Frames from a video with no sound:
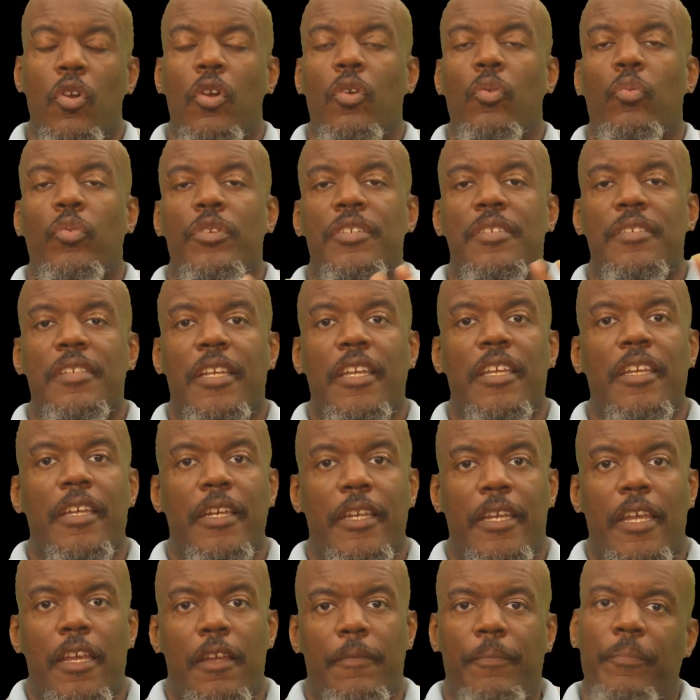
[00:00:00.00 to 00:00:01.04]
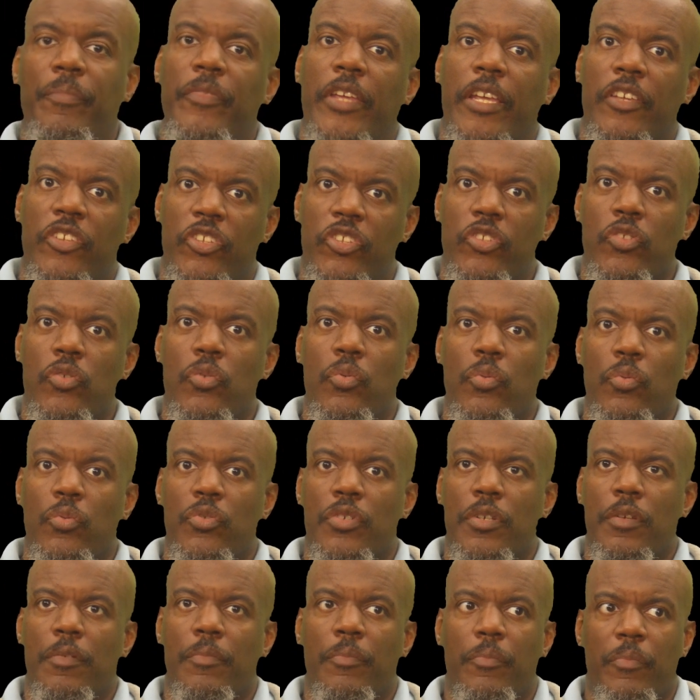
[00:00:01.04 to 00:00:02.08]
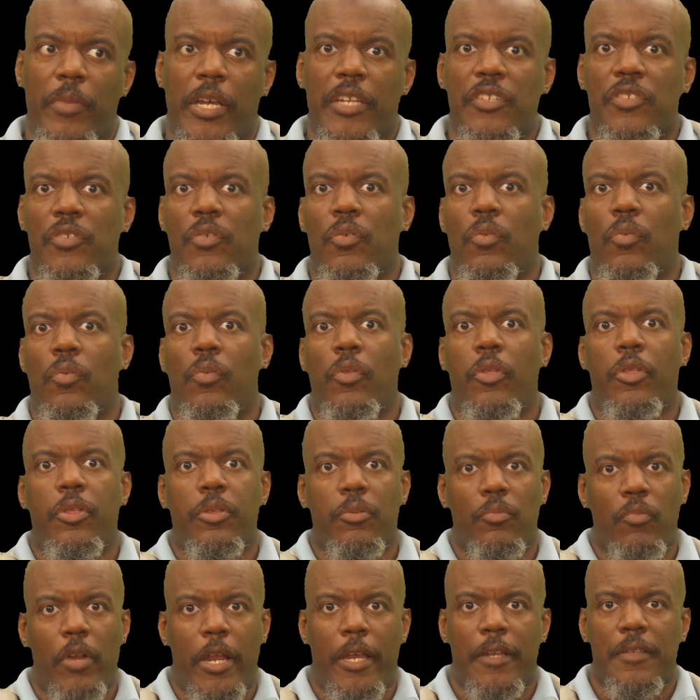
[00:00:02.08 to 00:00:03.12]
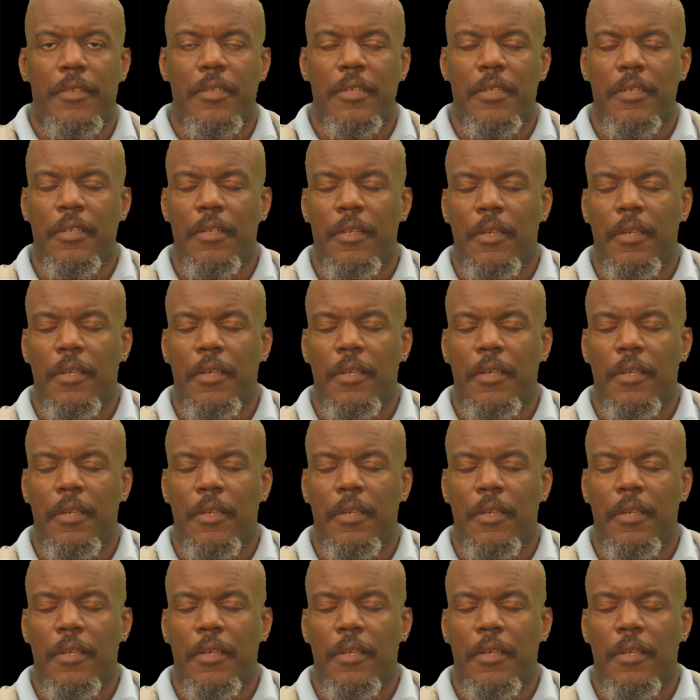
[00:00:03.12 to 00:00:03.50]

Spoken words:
which is again a huge magical threat.